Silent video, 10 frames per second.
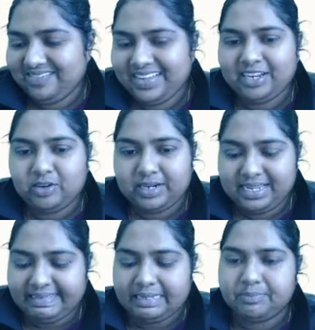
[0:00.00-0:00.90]
Very good.
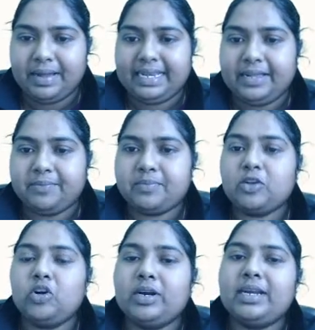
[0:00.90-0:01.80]
Yes, Dibmalia.
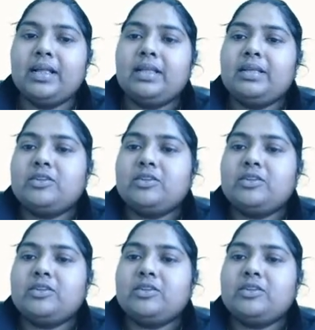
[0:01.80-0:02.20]
Good.